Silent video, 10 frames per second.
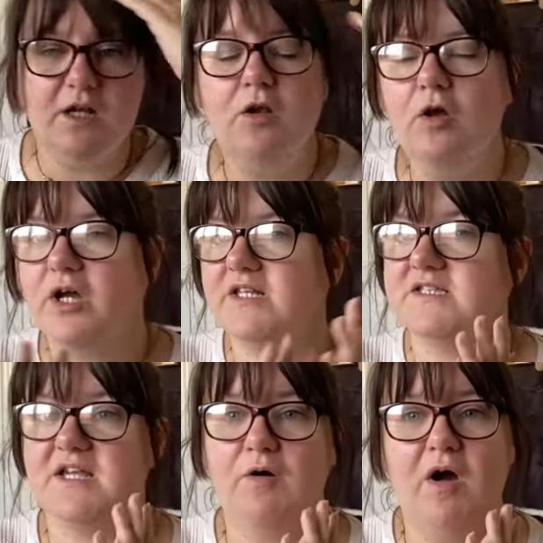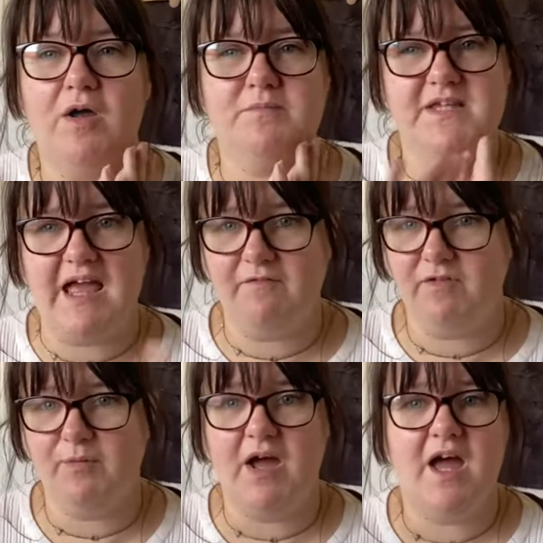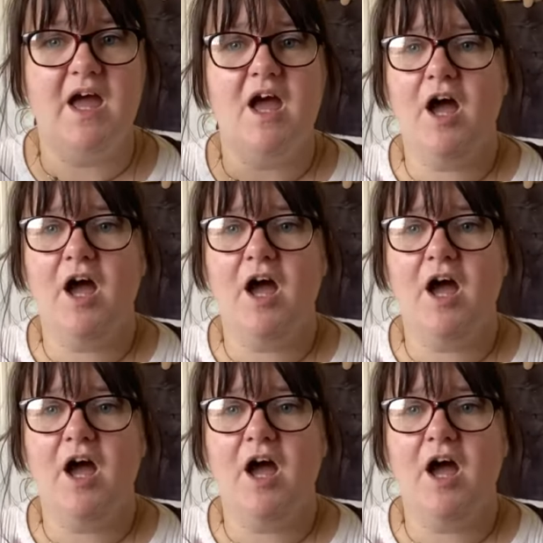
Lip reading: I look at the sale items everywhere.